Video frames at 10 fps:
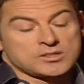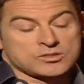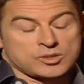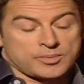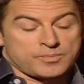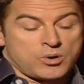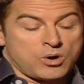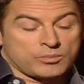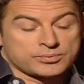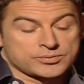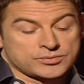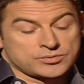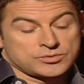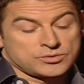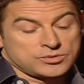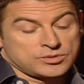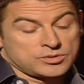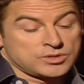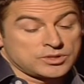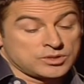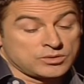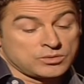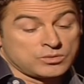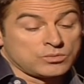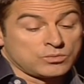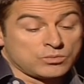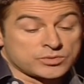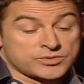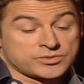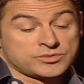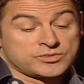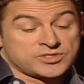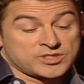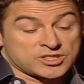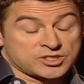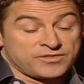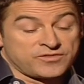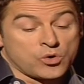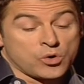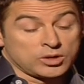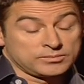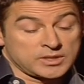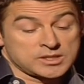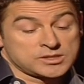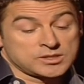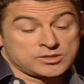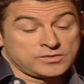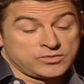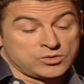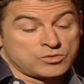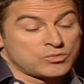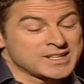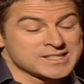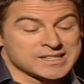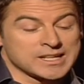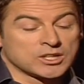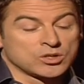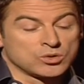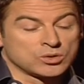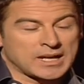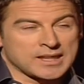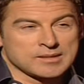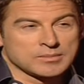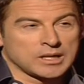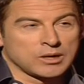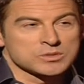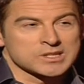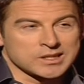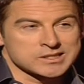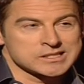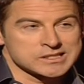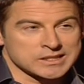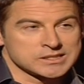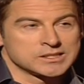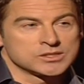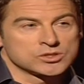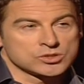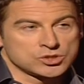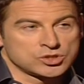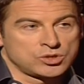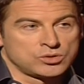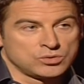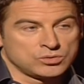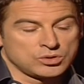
Top of the pops was 64, 1964. Ready, Steady, Go, Cathy McGowan was another 60s show.